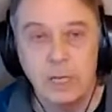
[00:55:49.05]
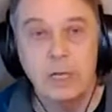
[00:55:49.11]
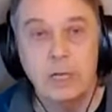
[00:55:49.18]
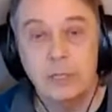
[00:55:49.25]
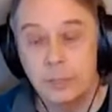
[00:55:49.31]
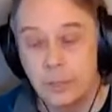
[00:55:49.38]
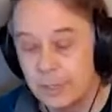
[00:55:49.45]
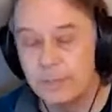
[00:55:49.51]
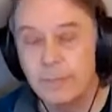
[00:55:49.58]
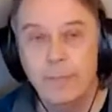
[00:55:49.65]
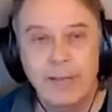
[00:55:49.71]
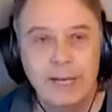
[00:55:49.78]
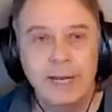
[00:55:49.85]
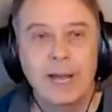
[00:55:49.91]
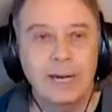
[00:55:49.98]
So it's
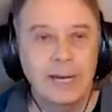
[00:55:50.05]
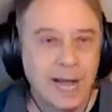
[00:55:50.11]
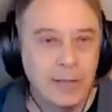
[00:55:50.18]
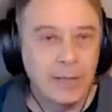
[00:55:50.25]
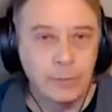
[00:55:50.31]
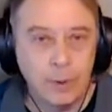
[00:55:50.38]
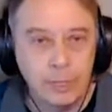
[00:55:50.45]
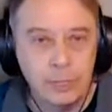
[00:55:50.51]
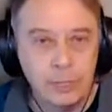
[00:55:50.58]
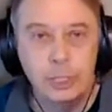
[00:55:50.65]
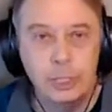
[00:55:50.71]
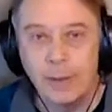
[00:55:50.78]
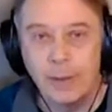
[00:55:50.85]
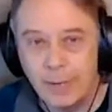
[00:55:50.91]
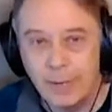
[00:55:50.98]
midnight. I throw a
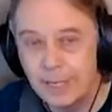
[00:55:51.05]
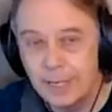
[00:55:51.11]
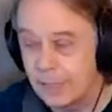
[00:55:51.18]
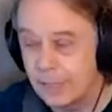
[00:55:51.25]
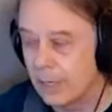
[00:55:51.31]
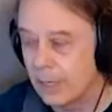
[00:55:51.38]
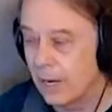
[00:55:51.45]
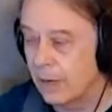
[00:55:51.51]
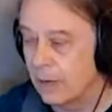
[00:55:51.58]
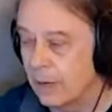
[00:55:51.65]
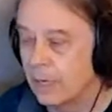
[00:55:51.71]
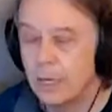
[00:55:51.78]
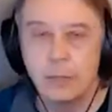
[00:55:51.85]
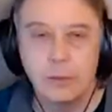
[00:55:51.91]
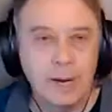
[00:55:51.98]
djembe in the car,
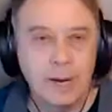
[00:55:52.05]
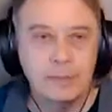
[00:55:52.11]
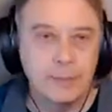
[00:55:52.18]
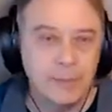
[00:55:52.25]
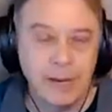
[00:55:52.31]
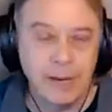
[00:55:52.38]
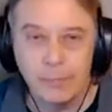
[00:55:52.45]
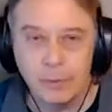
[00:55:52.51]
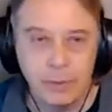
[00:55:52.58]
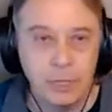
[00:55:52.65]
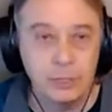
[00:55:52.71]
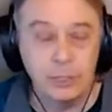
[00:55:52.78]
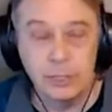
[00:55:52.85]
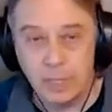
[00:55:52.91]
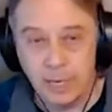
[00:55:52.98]
grab some hand
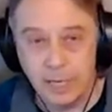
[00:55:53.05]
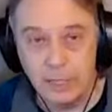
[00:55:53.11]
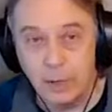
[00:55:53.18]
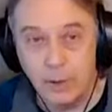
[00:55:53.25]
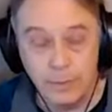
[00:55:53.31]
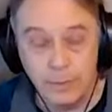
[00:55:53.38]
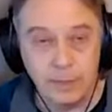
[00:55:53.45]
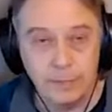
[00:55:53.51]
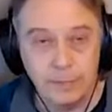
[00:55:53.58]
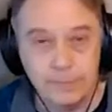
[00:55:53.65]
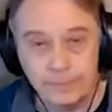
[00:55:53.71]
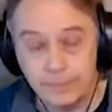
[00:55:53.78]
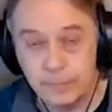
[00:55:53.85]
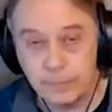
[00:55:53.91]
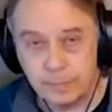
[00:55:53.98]
percussion, and I go there,
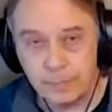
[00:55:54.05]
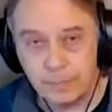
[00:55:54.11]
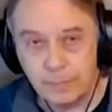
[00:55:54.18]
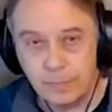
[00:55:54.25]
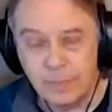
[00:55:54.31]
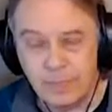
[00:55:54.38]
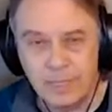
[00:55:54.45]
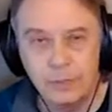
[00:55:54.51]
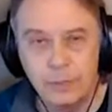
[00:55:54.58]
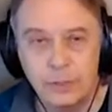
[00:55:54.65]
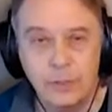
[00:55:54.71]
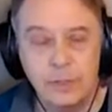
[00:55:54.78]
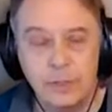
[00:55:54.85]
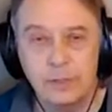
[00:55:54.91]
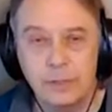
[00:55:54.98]
the
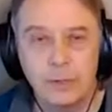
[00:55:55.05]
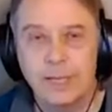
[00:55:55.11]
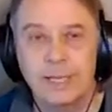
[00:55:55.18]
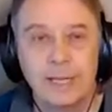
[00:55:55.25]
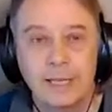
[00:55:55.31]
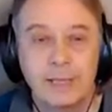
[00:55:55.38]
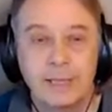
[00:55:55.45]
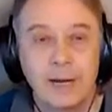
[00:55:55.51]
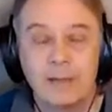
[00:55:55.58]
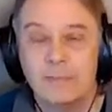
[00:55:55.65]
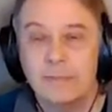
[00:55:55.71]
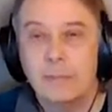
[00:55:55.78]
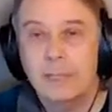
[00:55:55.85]
studio. So I get there.